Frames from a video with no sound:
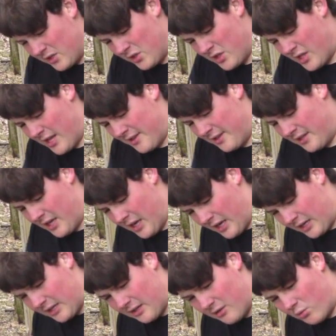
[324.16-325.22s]
so that the
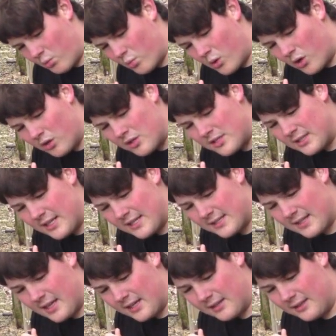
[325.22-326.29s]
nock is less
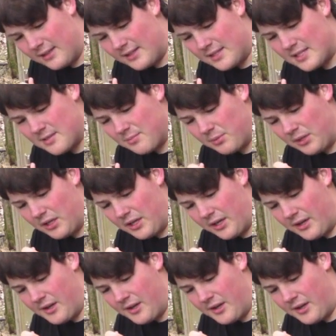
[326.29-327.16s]
likely to split.